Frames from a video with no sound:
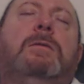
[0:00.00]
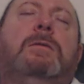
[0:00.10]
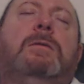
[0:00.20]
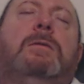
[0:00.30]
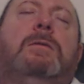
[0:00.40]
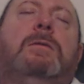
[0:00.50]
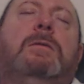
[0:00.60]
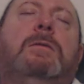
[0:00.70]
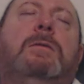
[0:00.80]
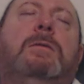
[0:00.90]

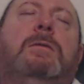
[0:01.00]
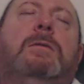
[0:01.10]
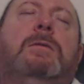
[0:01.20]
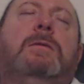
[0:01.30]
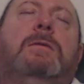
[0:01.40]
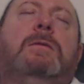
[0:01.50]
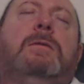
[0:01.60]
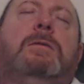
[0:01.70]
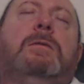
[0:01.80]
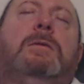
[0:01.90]

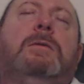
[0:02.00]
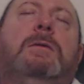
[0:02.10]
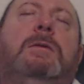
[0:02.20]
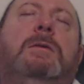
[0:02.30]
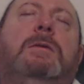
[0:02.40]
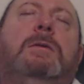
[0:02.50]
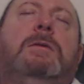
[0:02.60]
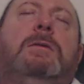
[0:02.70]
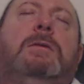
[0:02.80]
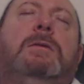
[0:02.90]

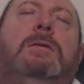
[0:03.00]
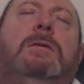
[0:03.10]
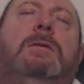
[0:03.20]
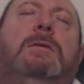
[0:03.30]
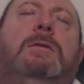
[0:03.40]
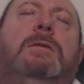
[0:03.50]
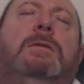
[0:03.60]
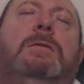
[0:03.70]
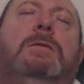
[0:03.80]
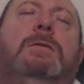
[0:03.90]

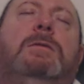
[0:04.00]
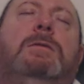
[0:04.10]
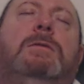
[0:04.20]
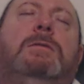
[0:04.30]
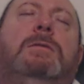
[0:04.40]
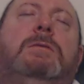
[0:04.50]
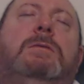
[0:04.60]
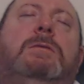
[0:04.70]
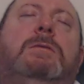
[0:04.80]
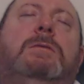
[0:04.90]
No one is speaking in this clip.